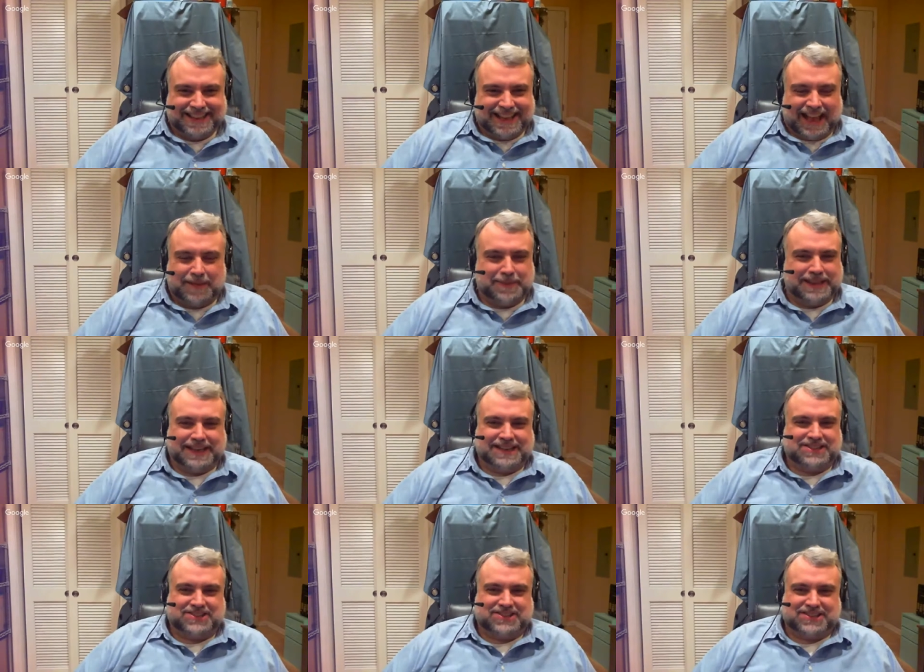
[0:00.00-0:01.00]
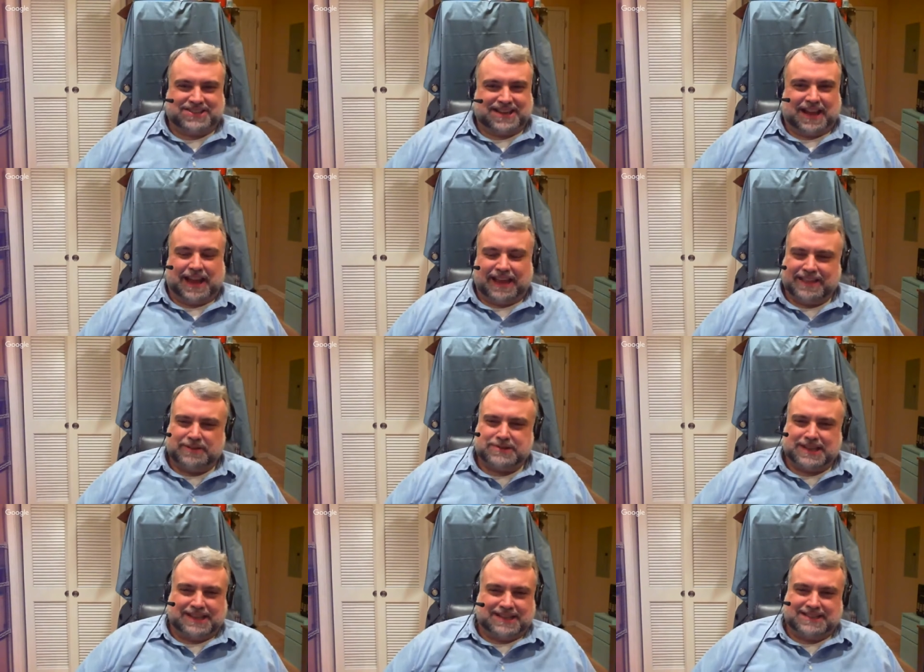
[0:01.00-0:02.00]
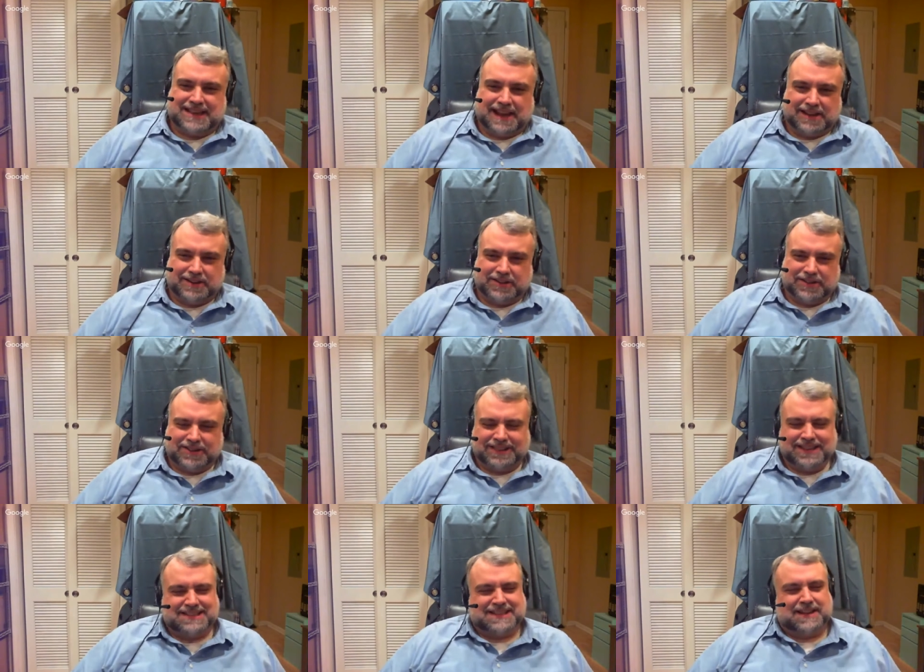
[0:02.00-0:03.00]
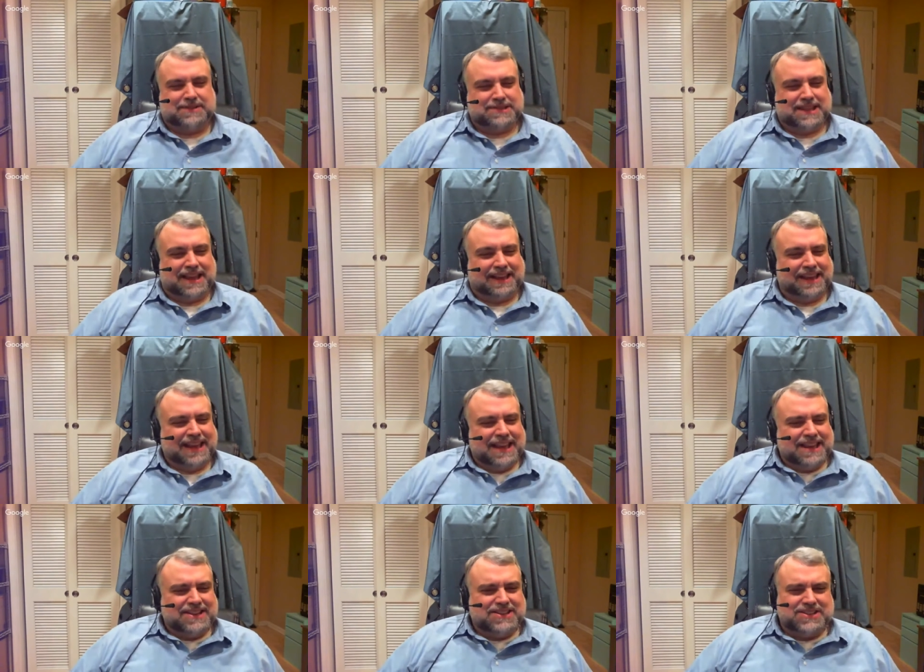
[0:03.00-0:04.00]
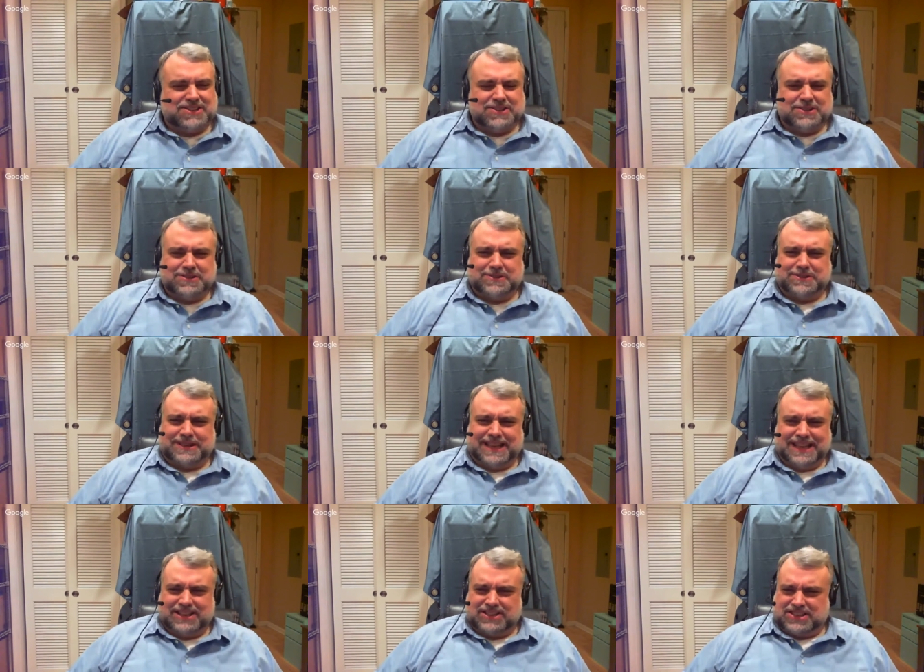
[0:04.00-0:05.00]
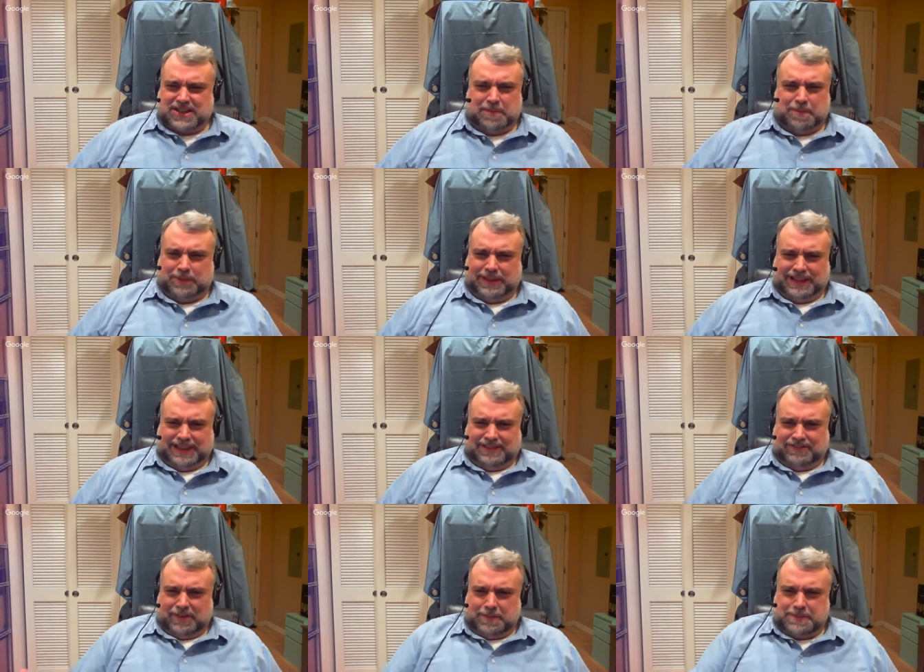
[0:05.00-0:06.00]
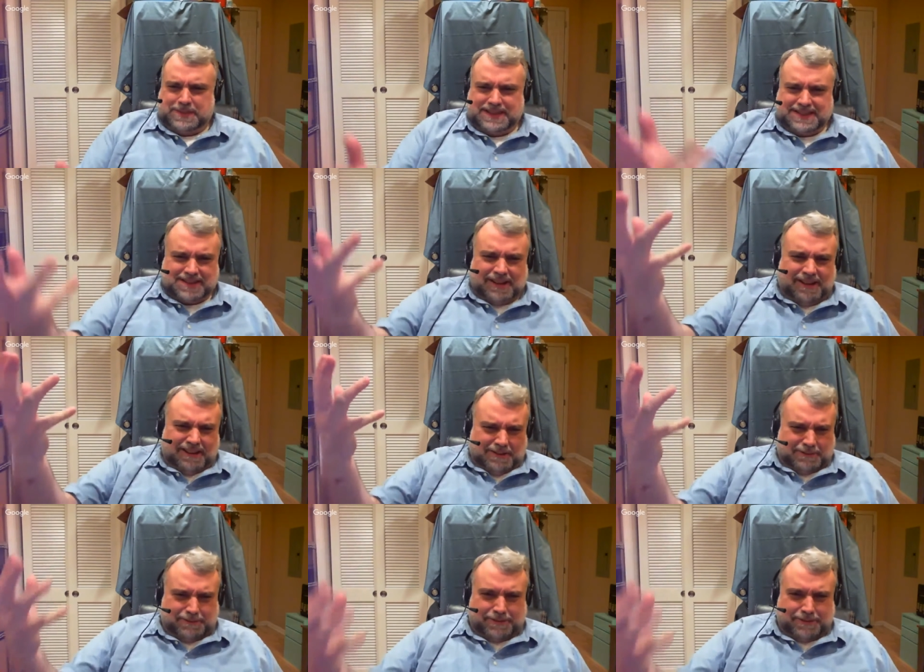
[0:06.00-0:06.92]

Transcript: I mean, it's just, I think it was like the second or third listen, I was like, dude, he just completely ripped this off.